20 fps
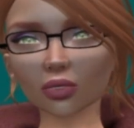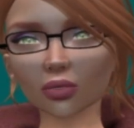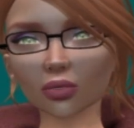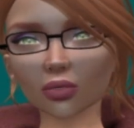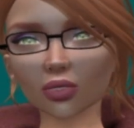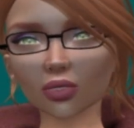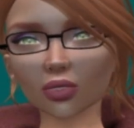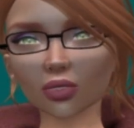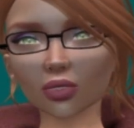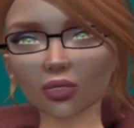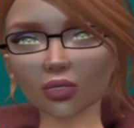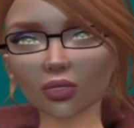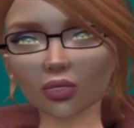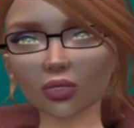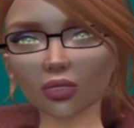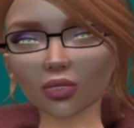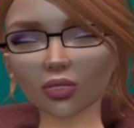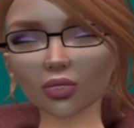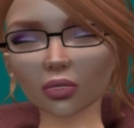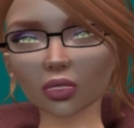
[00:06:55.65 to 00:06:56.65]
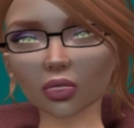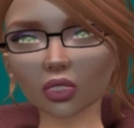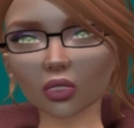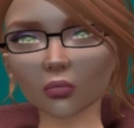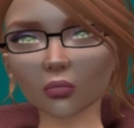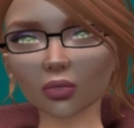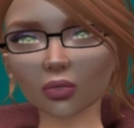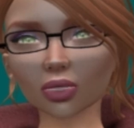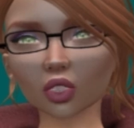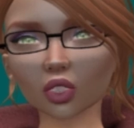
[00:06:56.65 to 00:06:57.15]
A
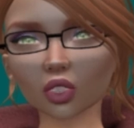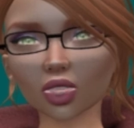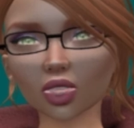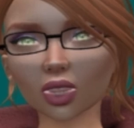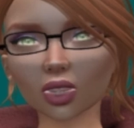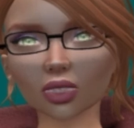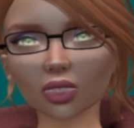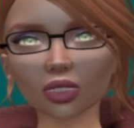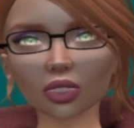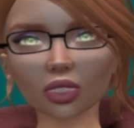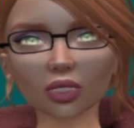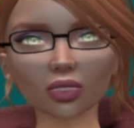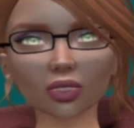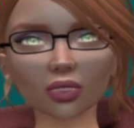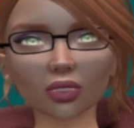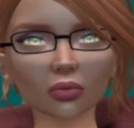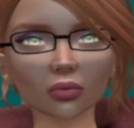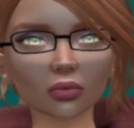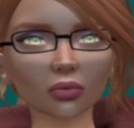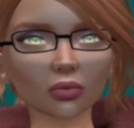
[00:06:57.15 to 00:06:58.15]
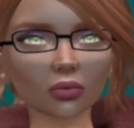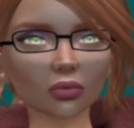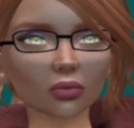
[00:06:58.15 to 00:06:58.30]
couple years ago,